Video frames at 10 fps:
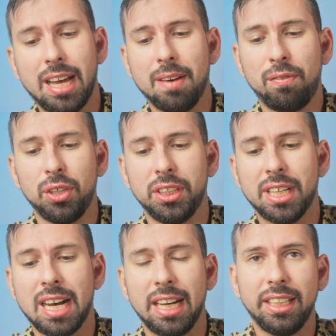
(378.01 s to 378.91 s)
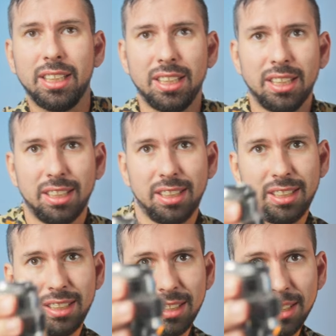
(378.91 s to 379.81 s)
M39,
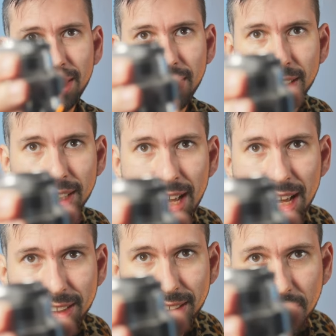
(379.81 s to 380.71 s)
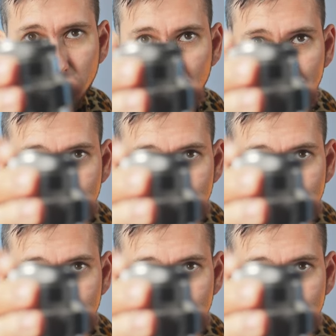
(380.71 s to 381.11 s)
as this one